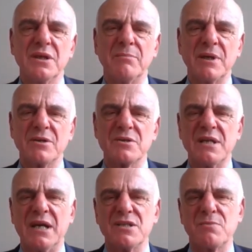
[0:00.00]
because
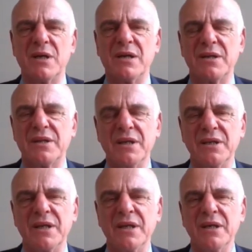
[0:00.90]
that's where I think
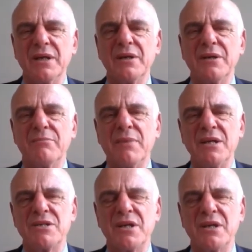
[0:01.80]
the
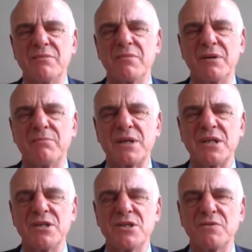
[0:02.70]
major
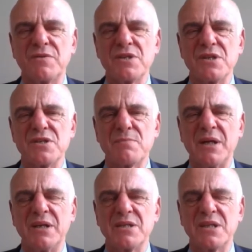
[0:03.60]
potential for
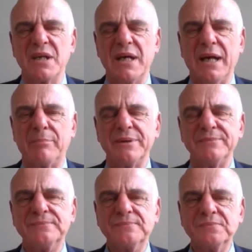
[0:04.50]
spread is going to
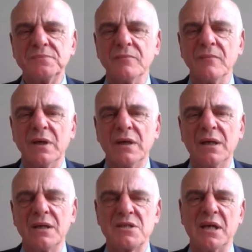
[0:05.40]
happen.
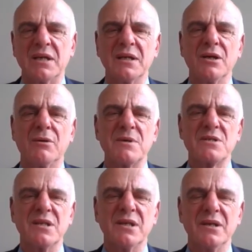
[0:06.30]
Secondly,
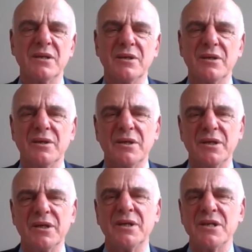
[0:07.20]
obviously,
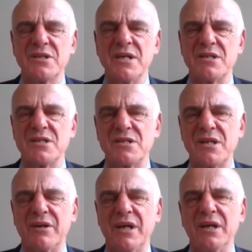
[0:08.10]
it is
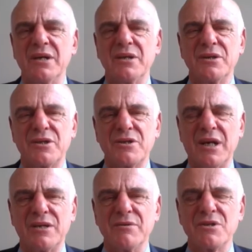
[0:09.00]
necessary to
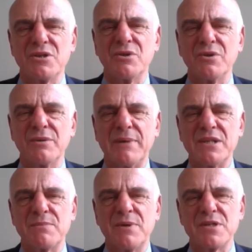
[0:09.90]
try to ensure the
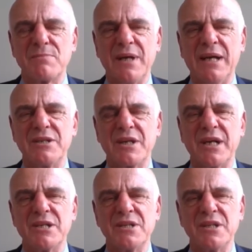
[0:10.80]
best possible
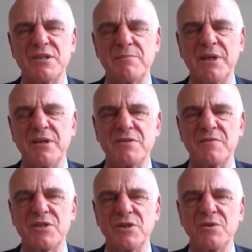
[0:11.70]
education experience
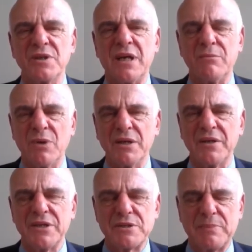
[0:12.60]
for children. I'm one of
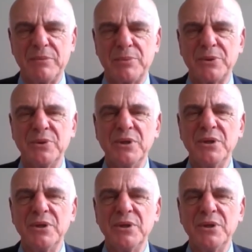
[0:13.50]
those people